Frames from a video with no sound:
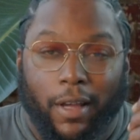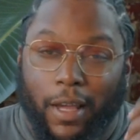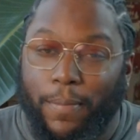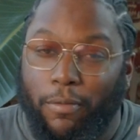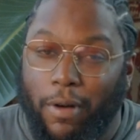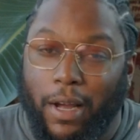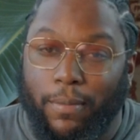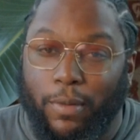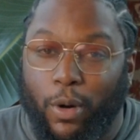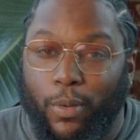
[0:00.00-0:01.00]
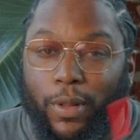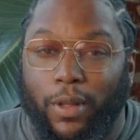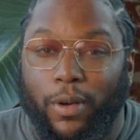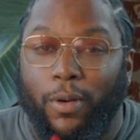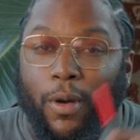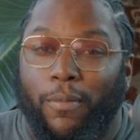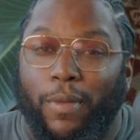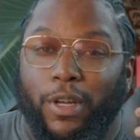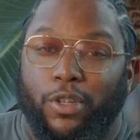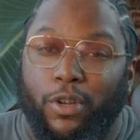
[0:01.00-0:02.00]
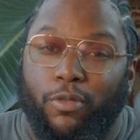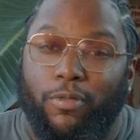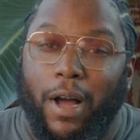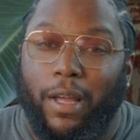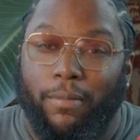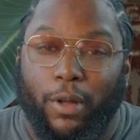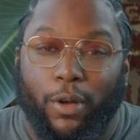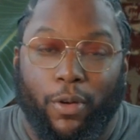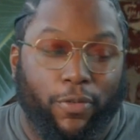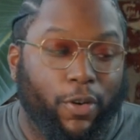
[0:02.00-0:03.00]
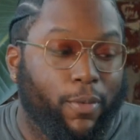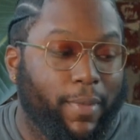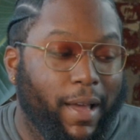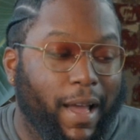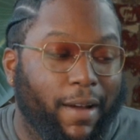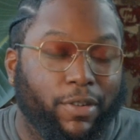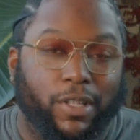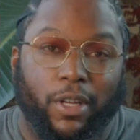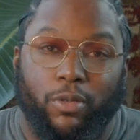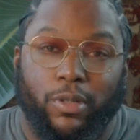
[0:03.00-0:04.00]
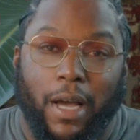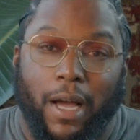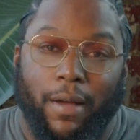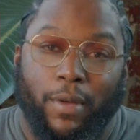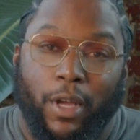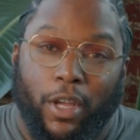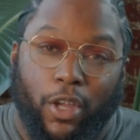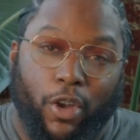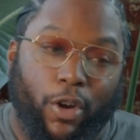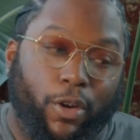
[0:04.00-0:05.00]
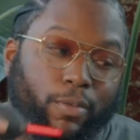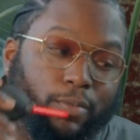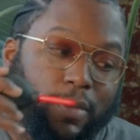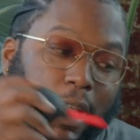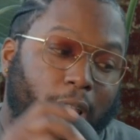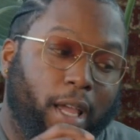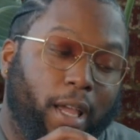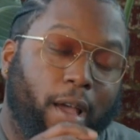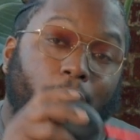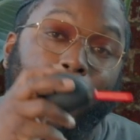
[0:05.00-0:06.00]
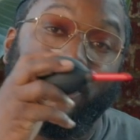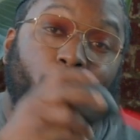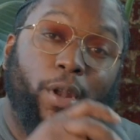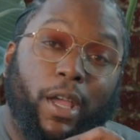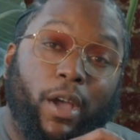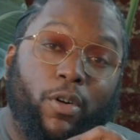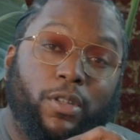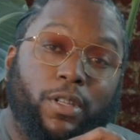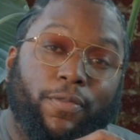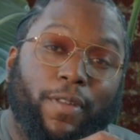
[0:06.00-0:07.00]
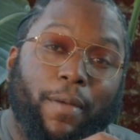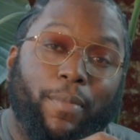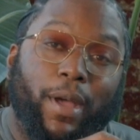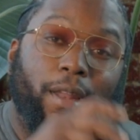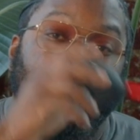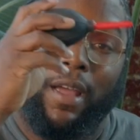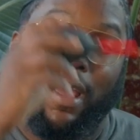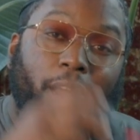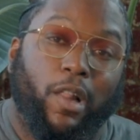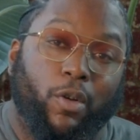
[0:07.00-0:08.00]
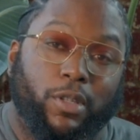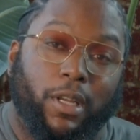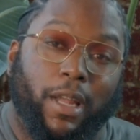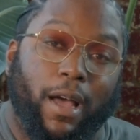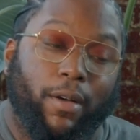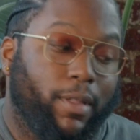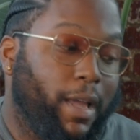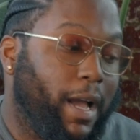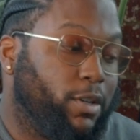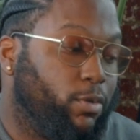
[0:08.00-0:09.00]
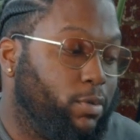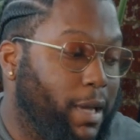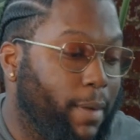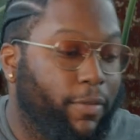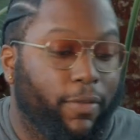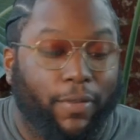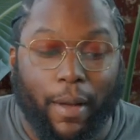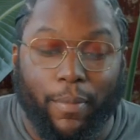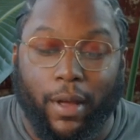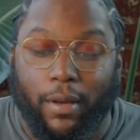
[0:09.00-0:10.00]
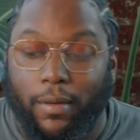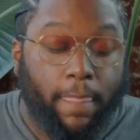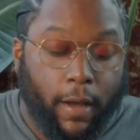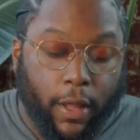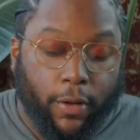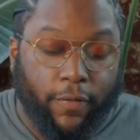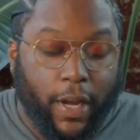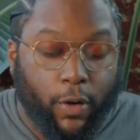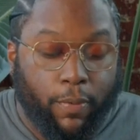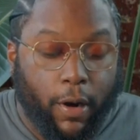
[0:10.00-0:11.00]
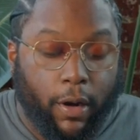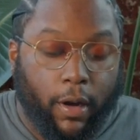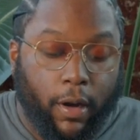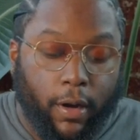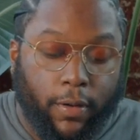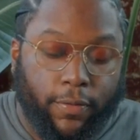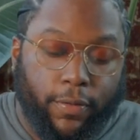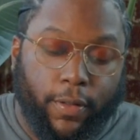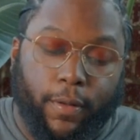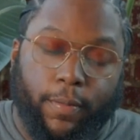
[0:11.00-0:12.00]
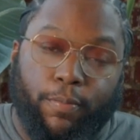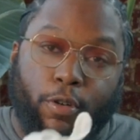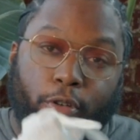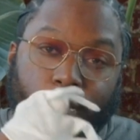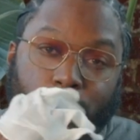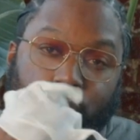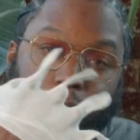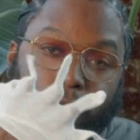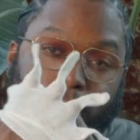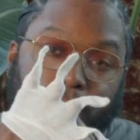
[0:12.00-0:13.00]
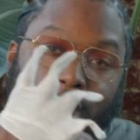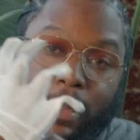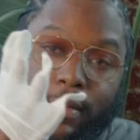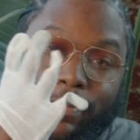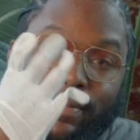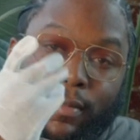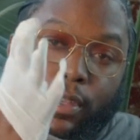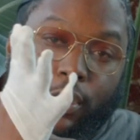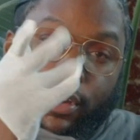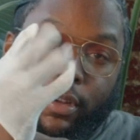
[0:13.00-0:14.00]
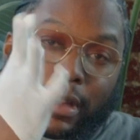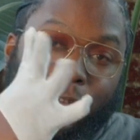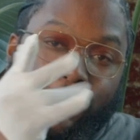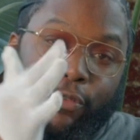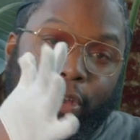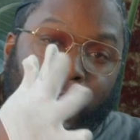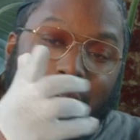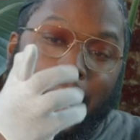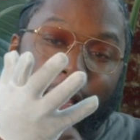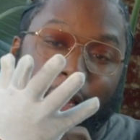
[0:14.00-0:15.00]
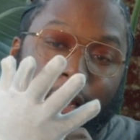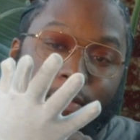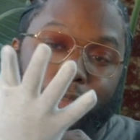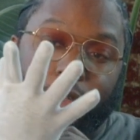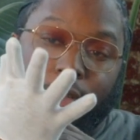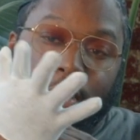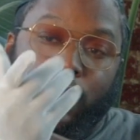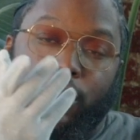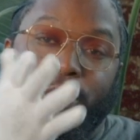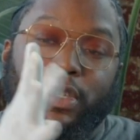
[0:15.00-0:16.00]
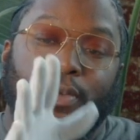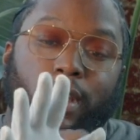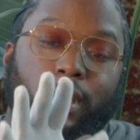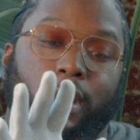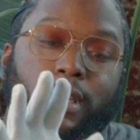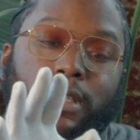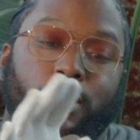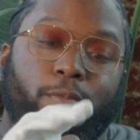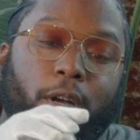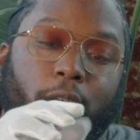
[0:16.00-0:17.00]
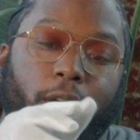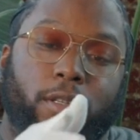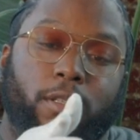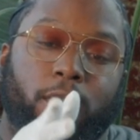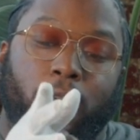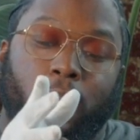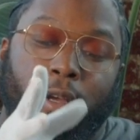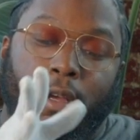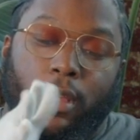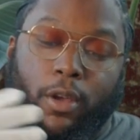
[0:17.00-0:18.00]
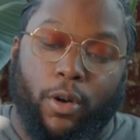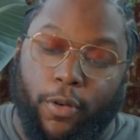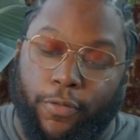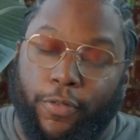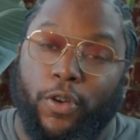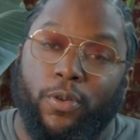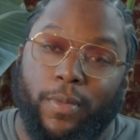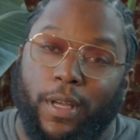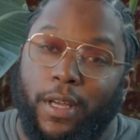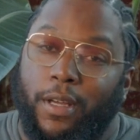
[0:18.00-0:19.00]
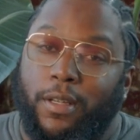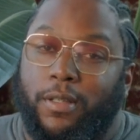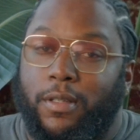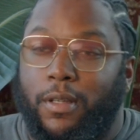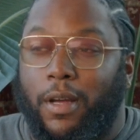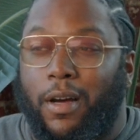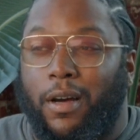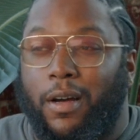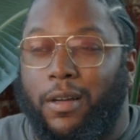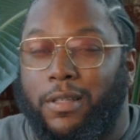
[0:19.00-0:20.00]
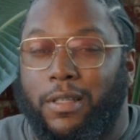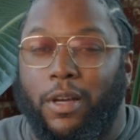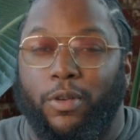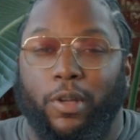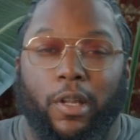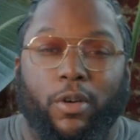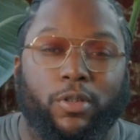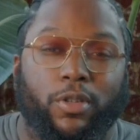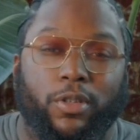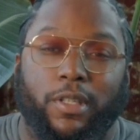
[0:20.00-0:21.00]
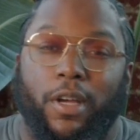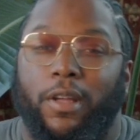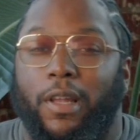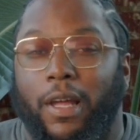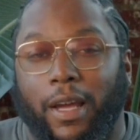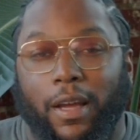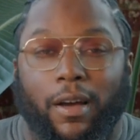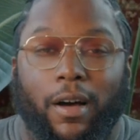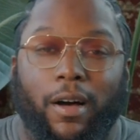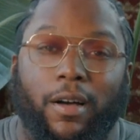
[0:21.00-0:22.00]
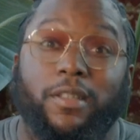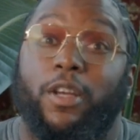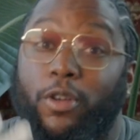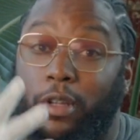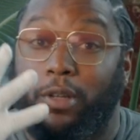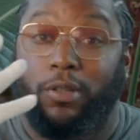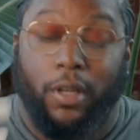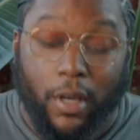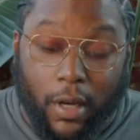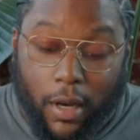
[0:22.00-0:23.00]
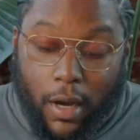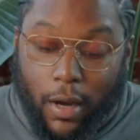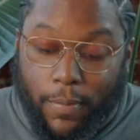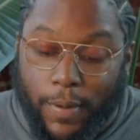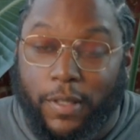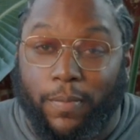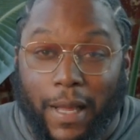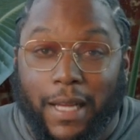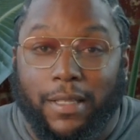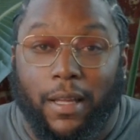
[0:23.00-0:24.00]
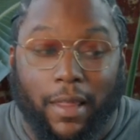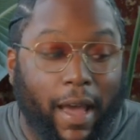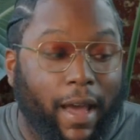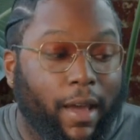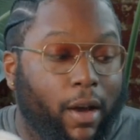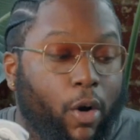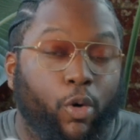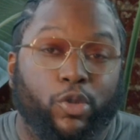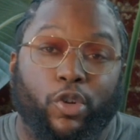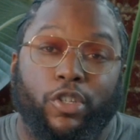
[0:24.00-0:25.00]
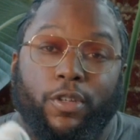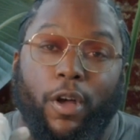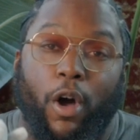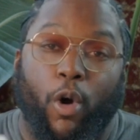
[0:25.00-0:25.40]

Keep a rocket blower with you. Make sure you rocket blow your film every single time you're taking it, putting it onto the flatbed and closing down the actual top of the flatbed. The other vital part of the program is going to be your lint-free cotton gloves. The reason why you need this is because your film is cellulose or cellulite, cellulose, piece of plastic that holds on to